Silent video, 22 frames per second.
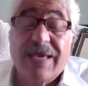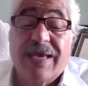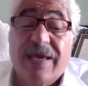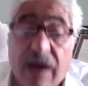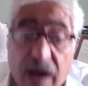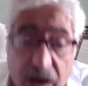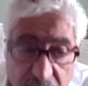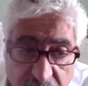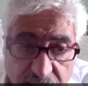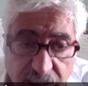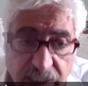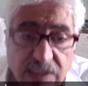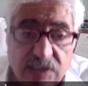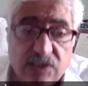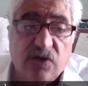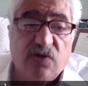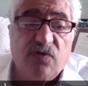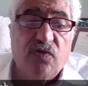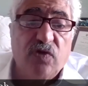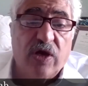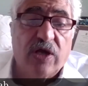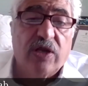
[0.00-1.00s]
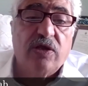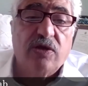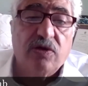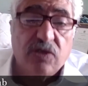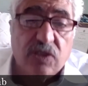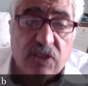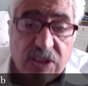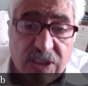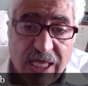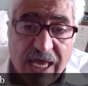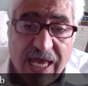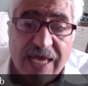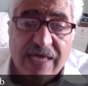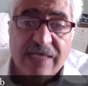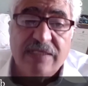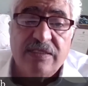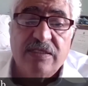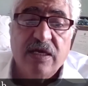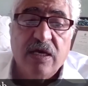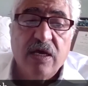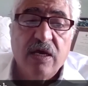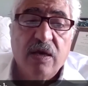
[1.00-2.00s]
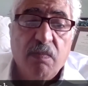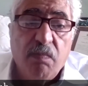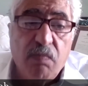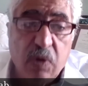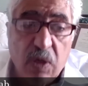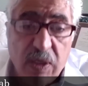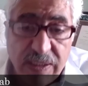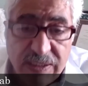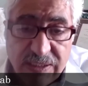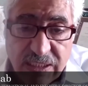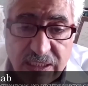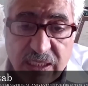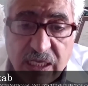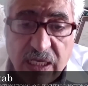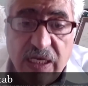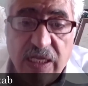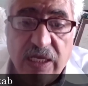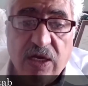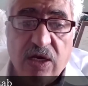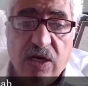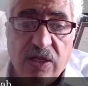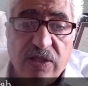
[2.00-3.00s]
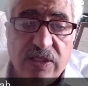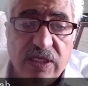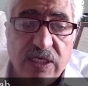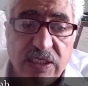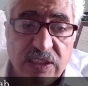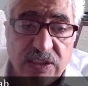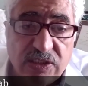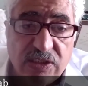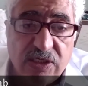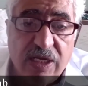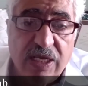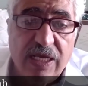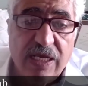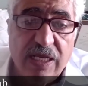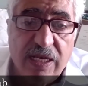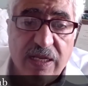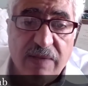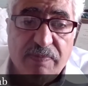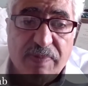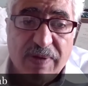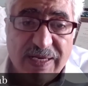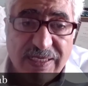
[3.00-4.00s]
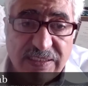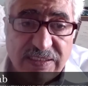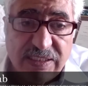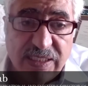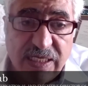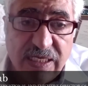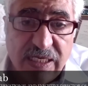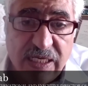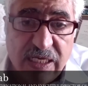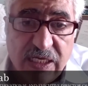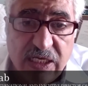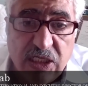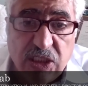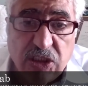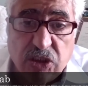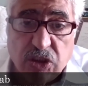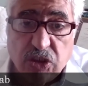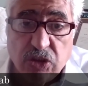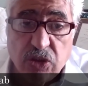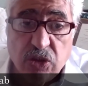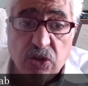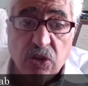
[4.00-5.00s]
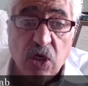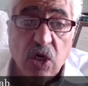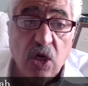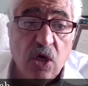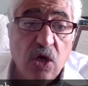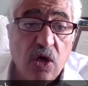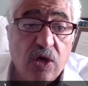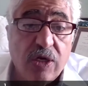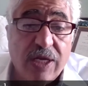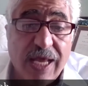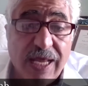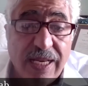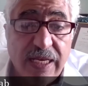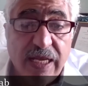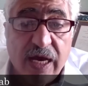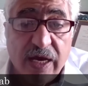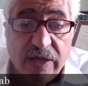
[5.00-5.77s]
regardless of where you stand politically on the Israeli-Palestinian issue or